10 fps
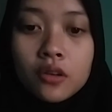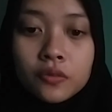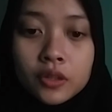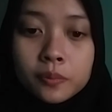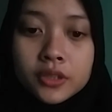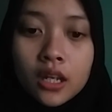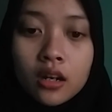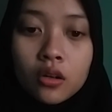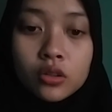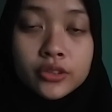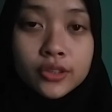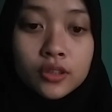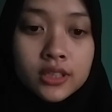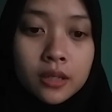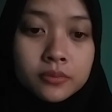Verbs are also
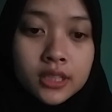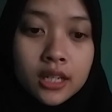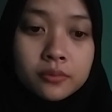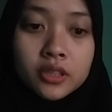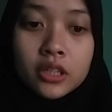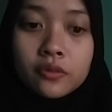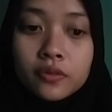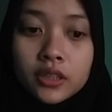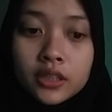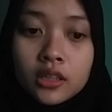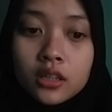sometimes referred